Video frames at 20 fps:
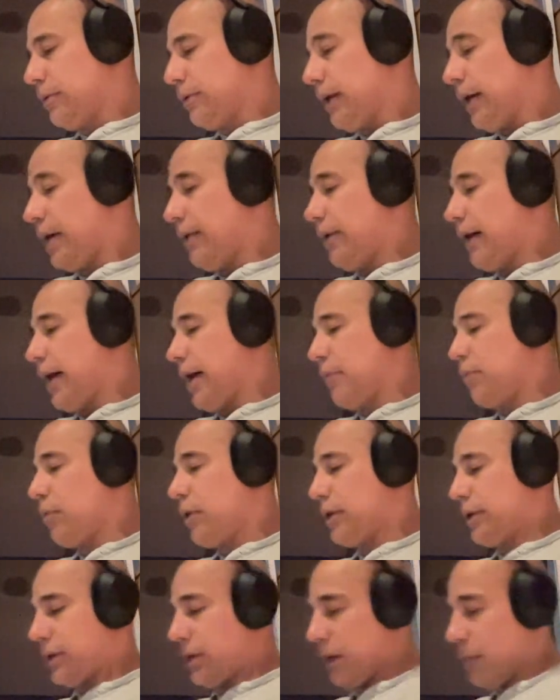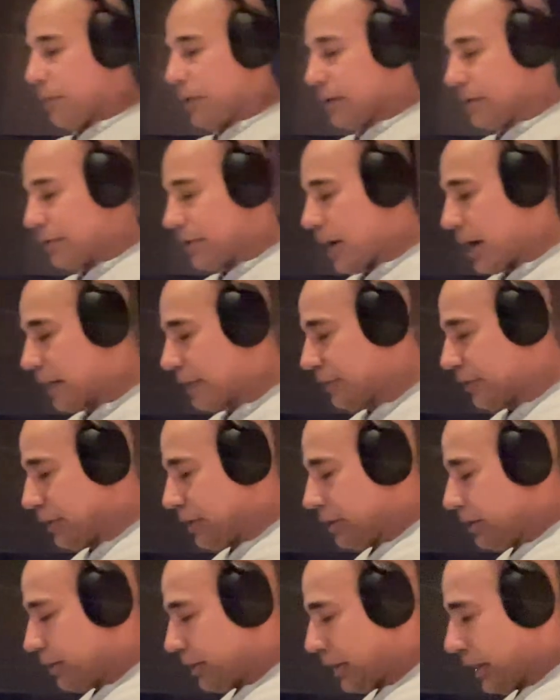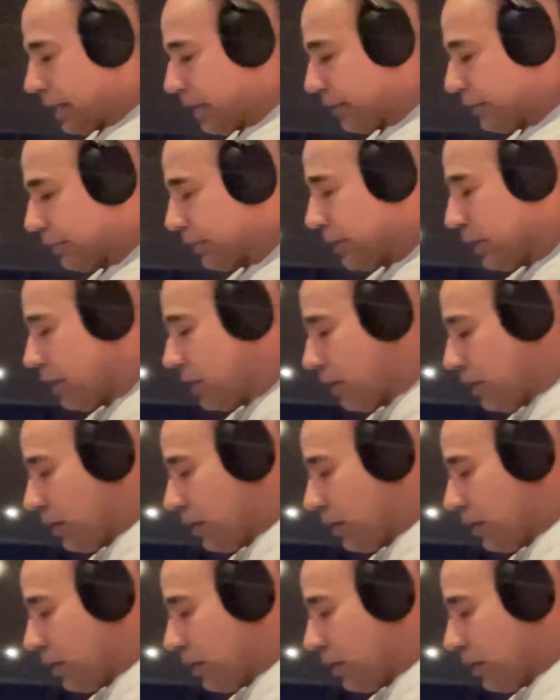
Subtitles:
yeah, I had one dachshund case